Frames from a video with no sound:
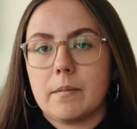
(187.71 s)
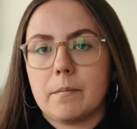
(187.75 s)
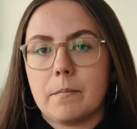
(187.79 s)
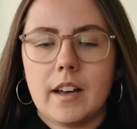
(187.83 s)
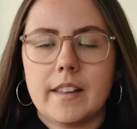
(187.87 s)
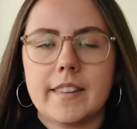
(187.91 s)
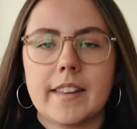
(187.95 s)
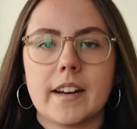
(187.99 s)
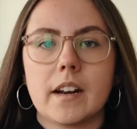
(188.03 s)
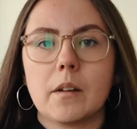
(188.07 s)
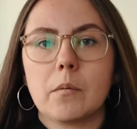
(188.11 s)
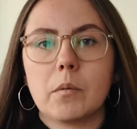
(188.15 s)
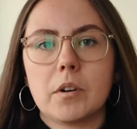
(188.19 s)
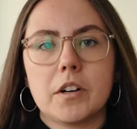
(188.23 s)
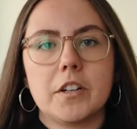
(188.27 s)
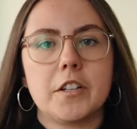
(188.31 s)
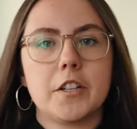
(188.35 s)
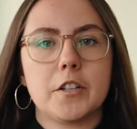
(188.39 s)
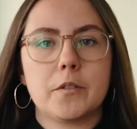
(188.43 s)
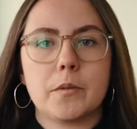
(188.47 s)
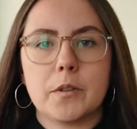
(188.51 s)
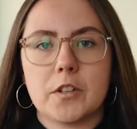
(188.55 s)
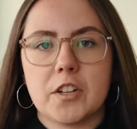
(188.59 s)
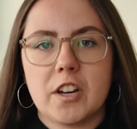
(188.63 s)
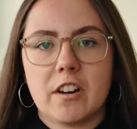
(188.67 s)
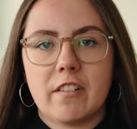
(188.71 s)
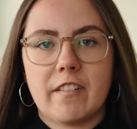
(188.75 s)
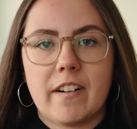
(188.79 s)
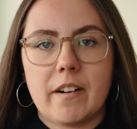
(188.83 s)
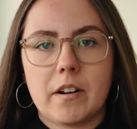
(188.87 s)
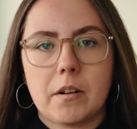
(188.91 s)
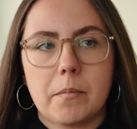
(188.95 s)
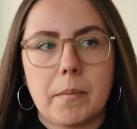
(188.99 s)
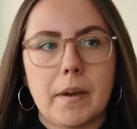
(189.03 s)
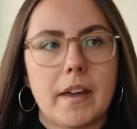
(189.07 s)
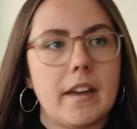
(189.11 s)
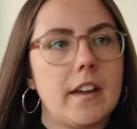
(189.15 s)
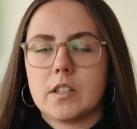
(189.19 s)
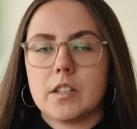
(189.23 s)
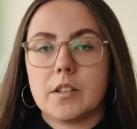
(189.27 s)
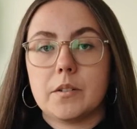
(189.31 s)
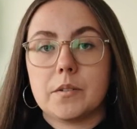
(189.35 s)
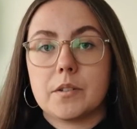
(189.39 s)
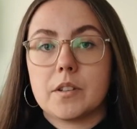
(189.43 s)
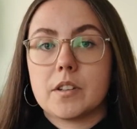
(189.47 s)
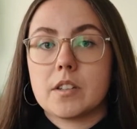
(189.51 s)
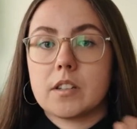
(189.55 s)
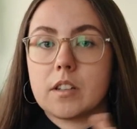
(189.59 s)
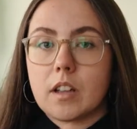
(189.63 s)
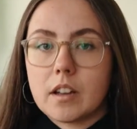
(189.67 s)
And then I wanted to switch it around a bit, to use
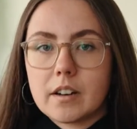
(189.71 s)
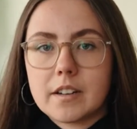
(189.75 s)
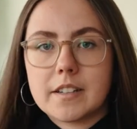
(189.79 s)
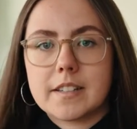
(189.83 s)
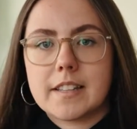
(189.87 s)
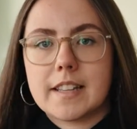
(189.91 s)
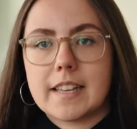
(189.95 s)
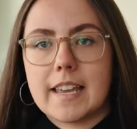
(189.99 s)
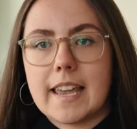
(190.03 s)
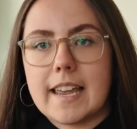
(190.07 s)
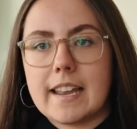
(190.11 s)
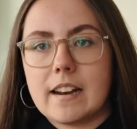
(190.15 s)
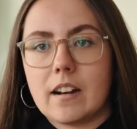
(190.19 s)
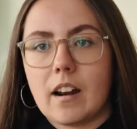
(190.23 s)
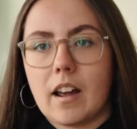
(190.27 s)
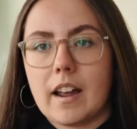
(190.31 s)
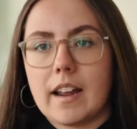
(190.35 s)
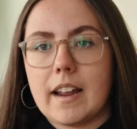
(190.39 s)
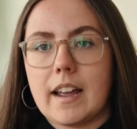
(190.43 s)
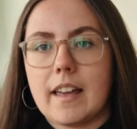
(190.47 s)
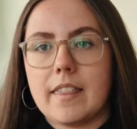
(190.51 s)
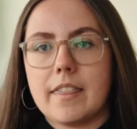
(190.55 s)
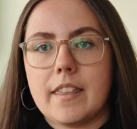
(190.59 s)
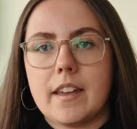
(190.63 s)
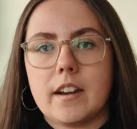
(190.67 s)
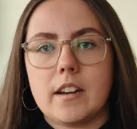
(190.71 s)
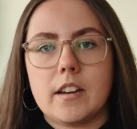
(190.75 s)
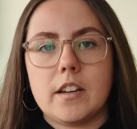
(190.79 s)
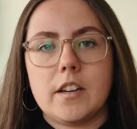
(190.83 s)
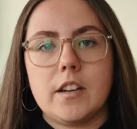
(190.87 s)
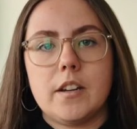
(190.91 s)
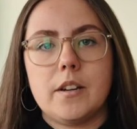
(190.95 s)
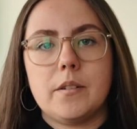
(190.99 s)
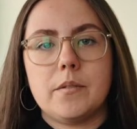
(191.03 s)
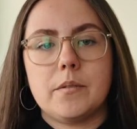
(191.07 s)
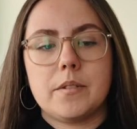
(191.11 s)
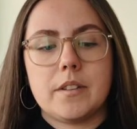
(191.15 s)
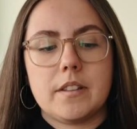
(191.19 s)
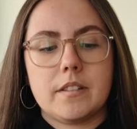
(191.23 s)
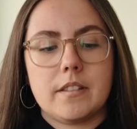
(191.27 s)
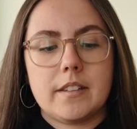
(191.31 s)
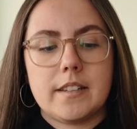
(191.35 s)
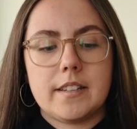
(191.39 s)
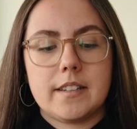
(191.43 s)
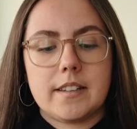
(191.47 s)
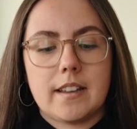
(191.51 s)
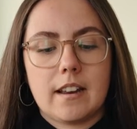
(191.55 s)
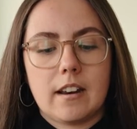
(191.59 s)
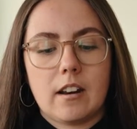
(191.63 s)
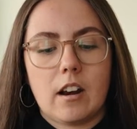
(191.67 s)
the sun as the key light and then use
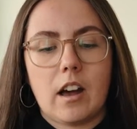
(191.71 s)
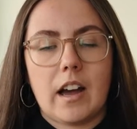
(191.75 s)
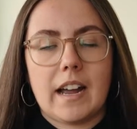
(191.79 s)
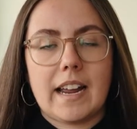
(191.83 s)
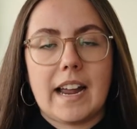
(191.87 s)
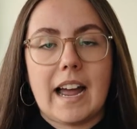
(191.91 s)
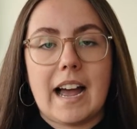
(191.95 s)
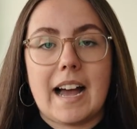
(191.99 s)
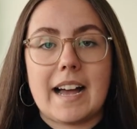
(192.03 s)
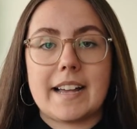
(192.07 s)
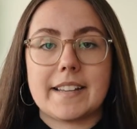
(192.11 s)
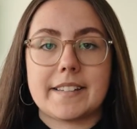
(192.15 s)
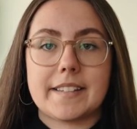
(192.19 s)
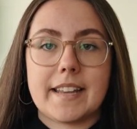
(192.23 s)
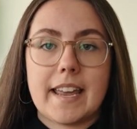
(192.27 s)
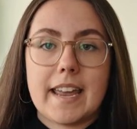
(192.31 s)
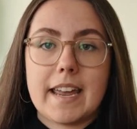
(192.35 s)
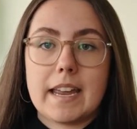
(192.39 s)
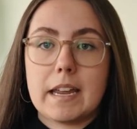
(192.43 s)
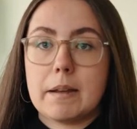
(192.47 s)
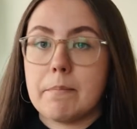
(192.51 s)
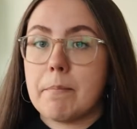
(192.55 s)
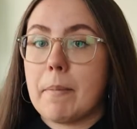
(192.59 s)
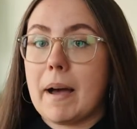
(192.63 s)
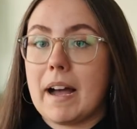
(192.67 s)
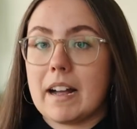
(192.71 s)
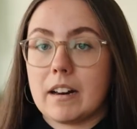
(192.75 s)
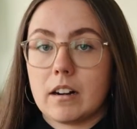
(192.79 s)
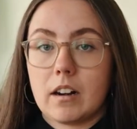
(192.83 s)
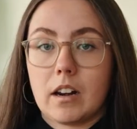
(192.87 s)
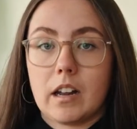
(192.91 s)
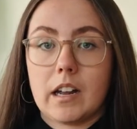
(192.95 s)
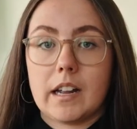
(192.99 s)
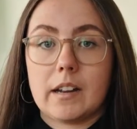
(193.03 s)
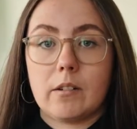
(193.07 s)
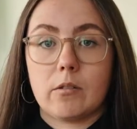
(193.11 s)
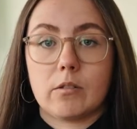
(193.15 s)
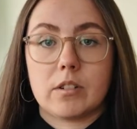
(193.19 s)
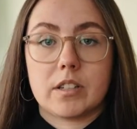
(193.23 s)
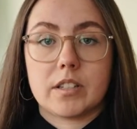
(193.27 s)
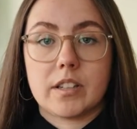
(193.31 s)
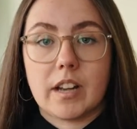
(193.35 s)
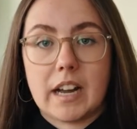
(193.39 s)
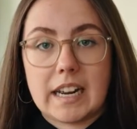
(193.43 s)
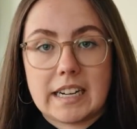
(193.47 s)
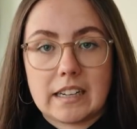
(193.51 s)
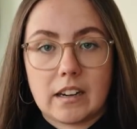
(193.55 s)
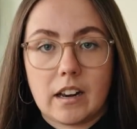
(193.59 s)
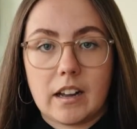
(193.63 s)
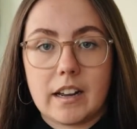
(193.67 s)
this light as a backlight or a
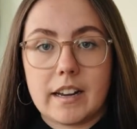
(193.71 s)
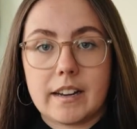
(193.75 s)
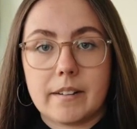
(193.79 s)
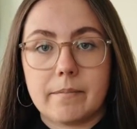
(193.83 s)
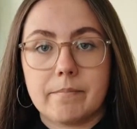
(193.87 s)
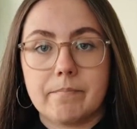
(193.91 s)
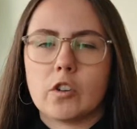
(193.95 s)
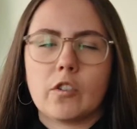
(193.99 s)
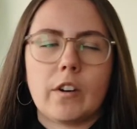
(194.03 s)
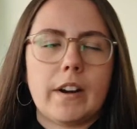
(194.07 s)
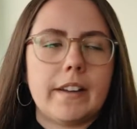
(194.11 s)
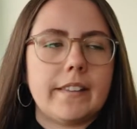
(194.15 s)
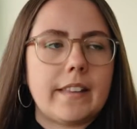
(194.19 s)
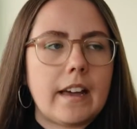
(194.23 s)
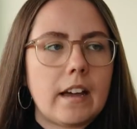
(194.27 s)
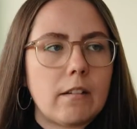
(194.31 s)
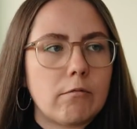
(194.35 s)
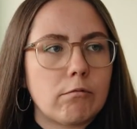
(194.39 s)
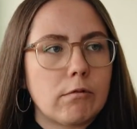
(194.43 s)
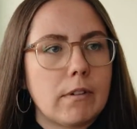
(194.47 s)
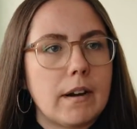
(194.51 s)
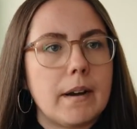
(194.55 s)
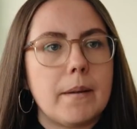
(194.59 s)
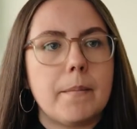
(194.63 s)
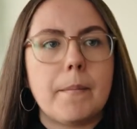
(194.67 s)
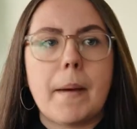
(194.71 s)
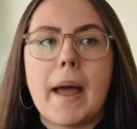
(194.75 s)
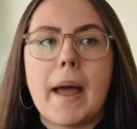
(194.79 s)
side light to create that rim